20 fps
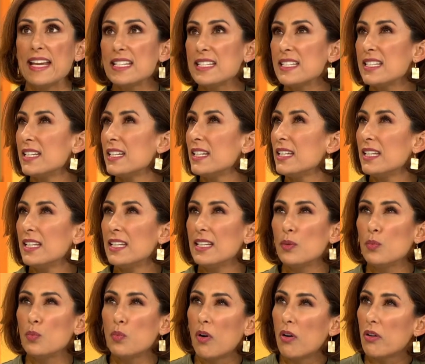
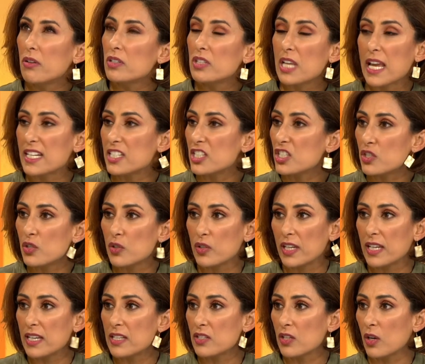81, 82
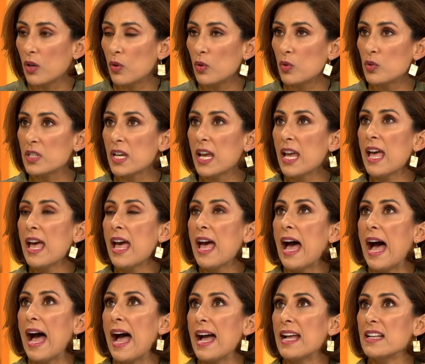years old.
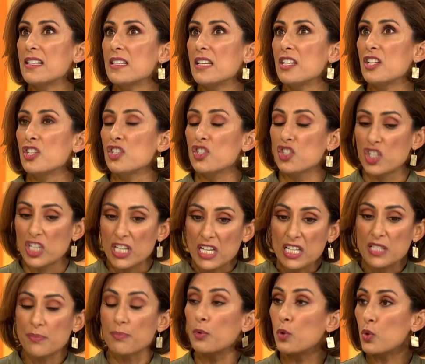And
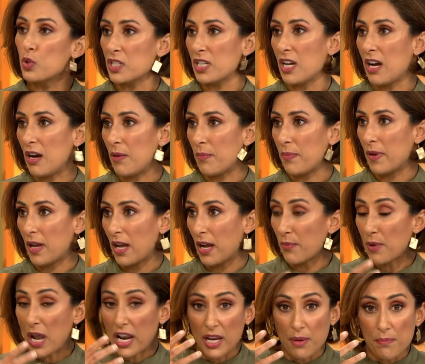she has brought up
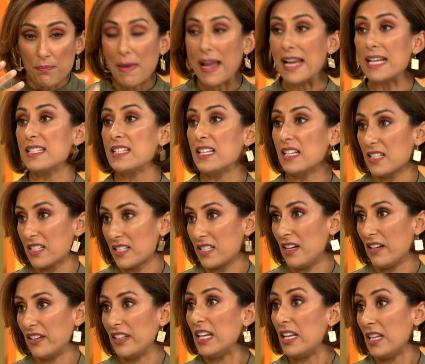an amazing
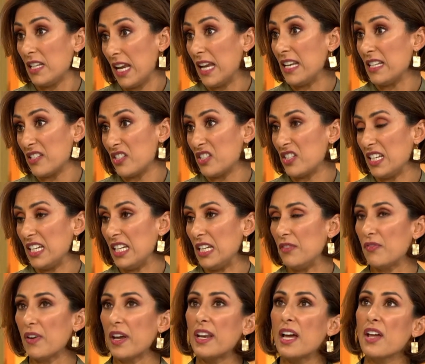son in yeah.
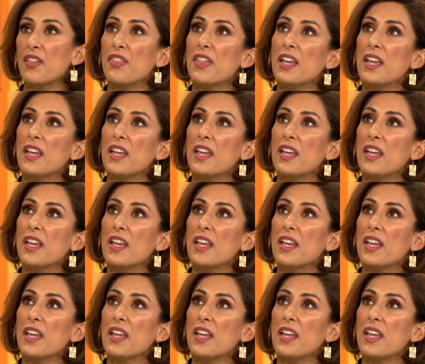Steve. And I